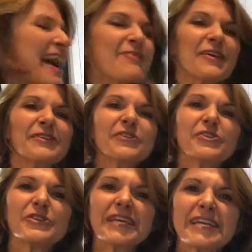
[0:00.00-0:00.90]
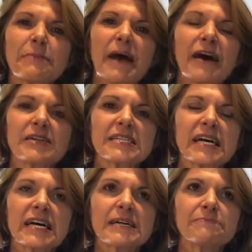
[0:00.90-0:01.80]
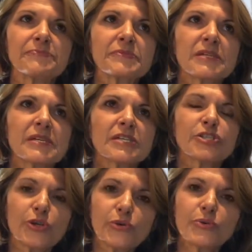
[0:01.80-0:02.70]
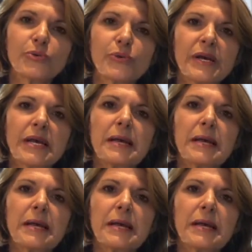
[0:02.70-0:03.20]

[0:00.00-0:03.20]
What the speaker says: And then you need about 2